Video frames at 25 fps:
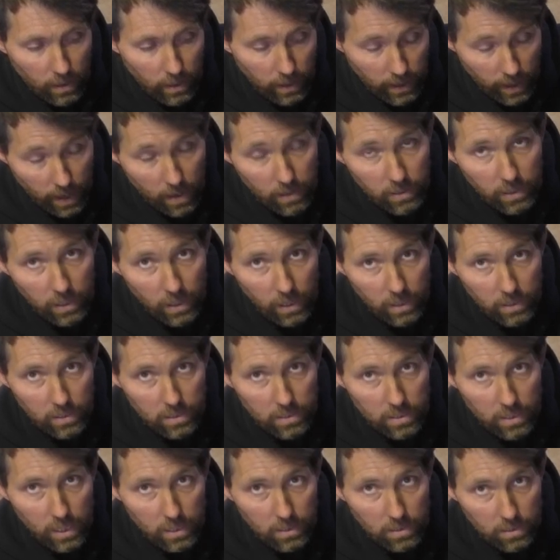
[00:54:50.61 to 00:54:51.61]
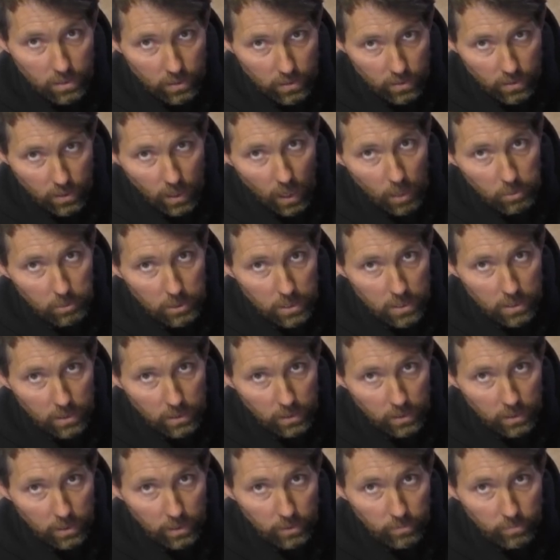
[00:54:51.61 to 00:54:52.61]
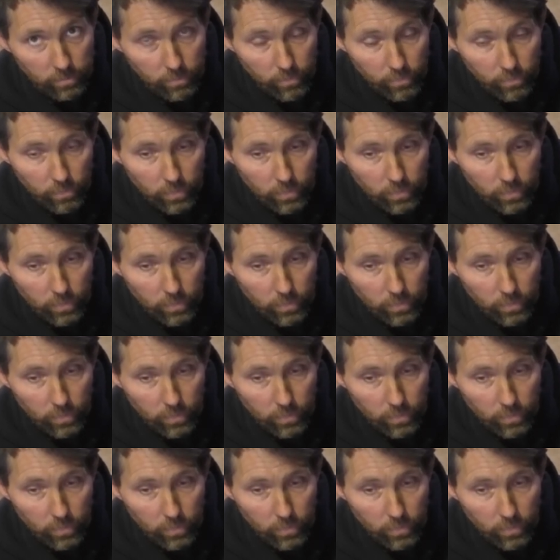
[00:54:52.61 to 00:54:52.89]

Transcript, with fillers: In our case, that's the starboard cylinder.